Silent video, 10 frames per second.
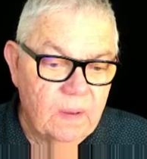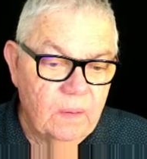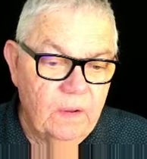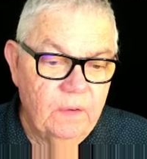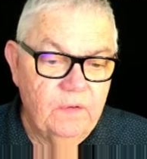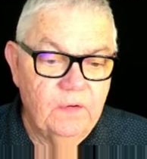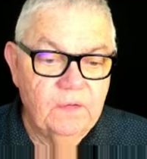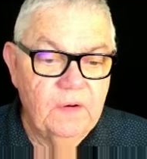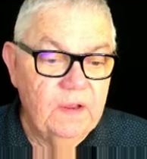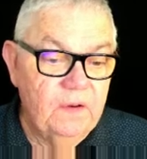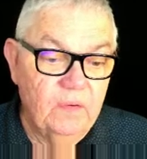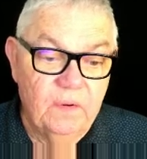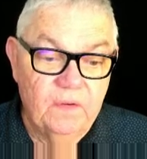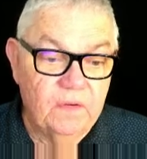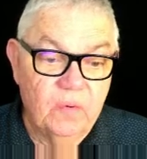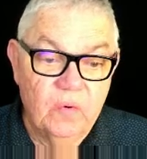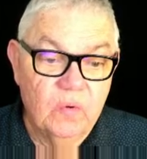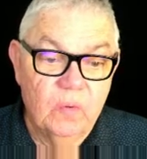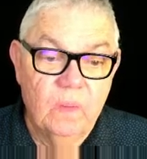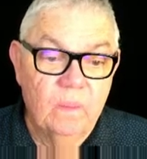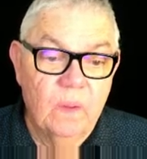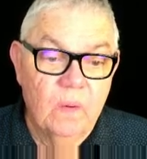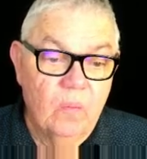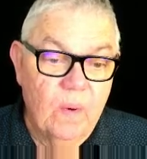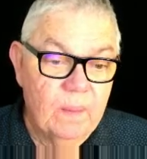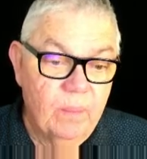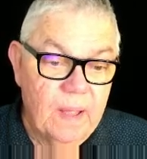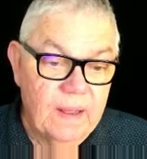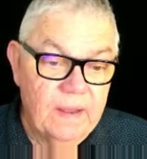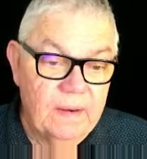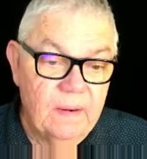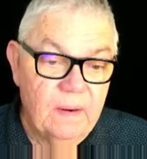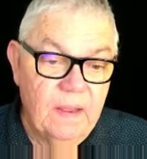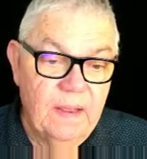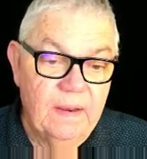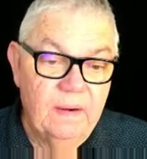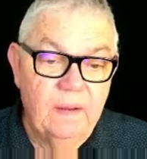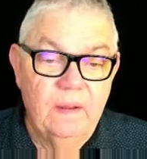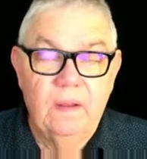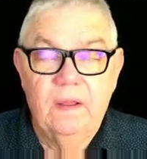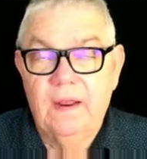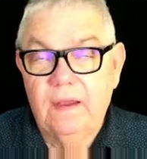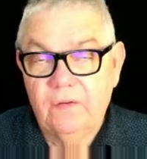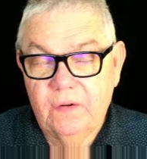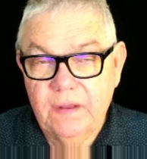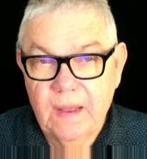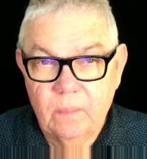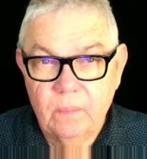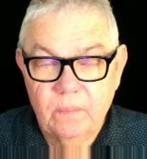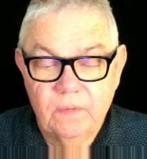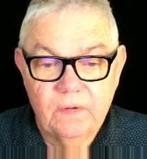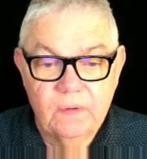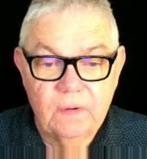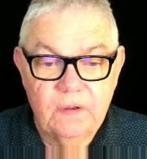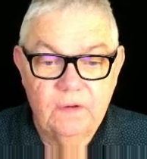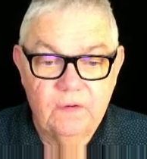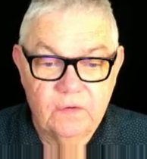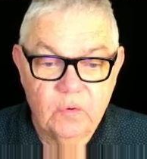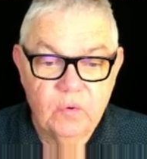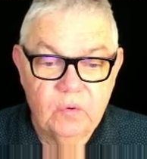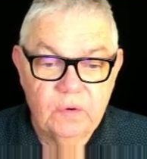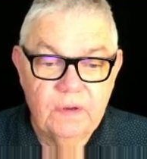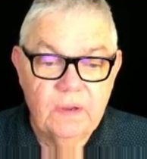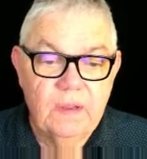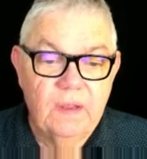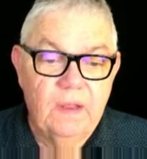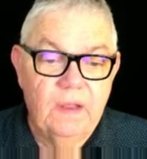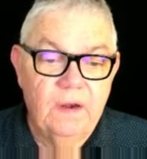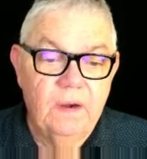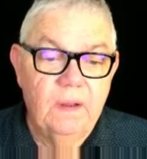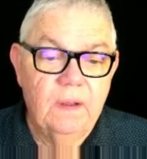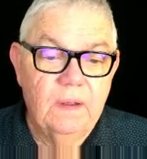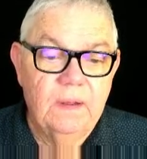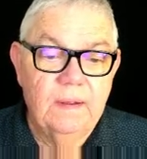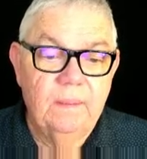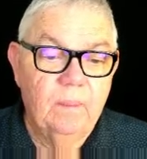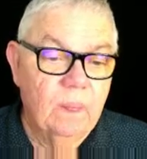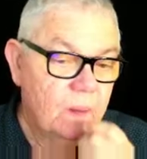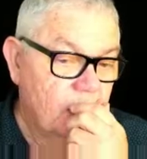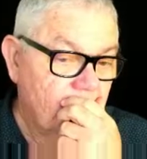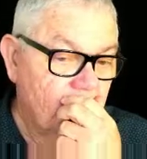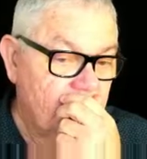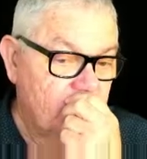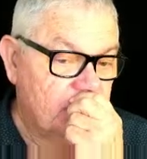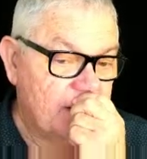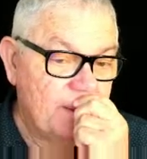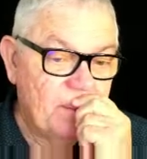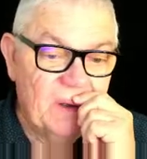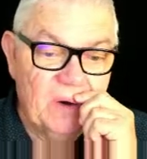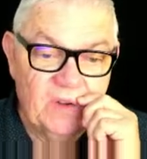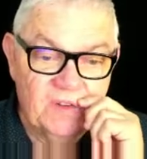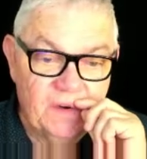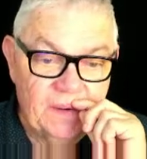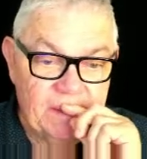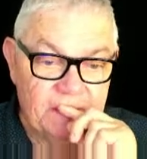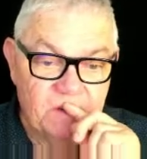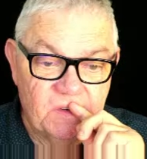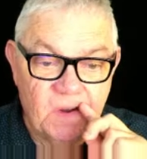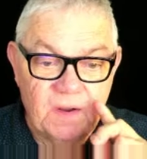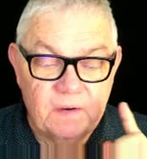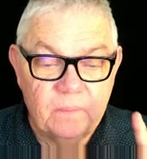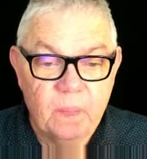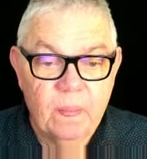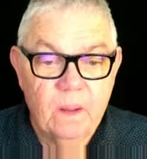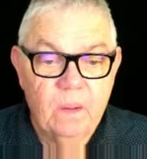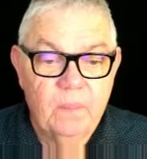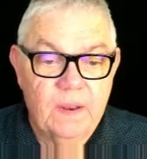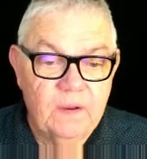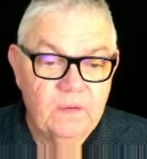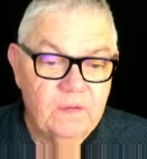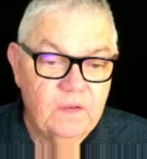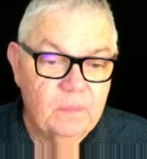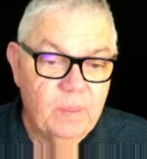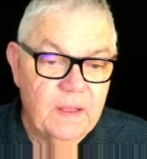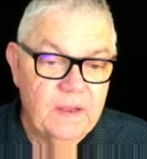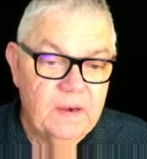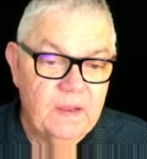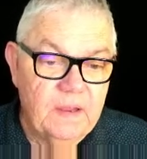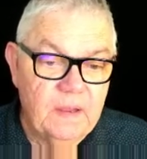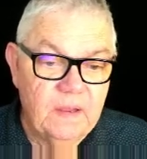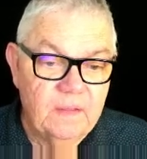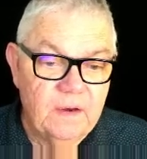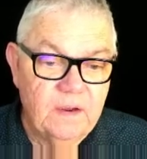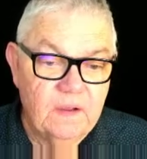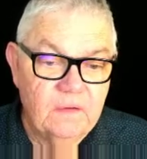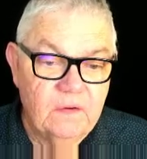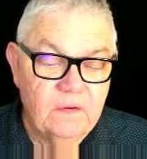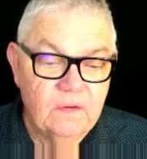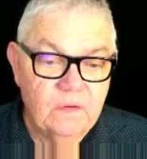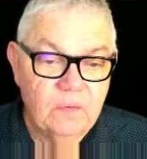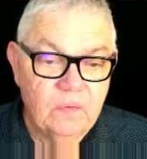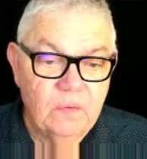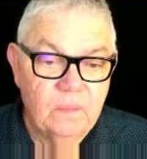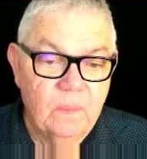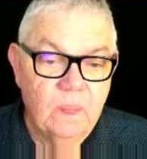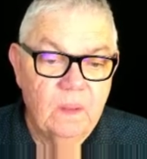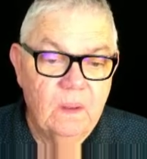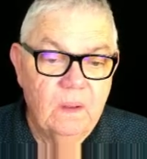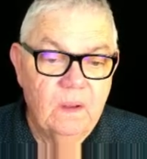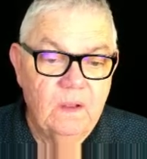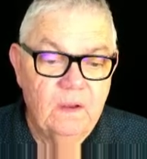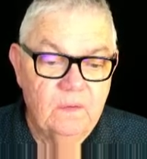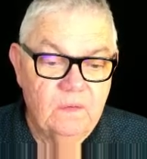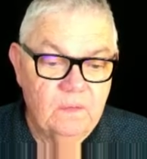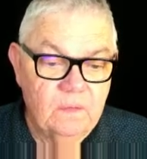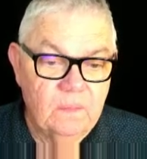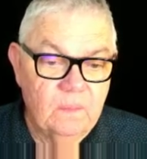You just need to install one plugin, and it actually comes installed in when you set up a Closte site, but it's this plugin here that gets installed. It's